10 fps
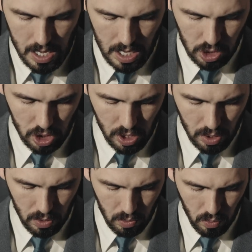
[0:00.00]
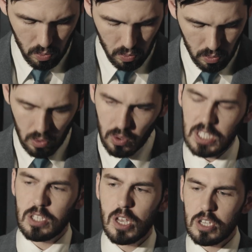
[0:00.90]
And so
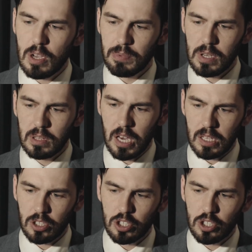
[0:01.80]
this is something that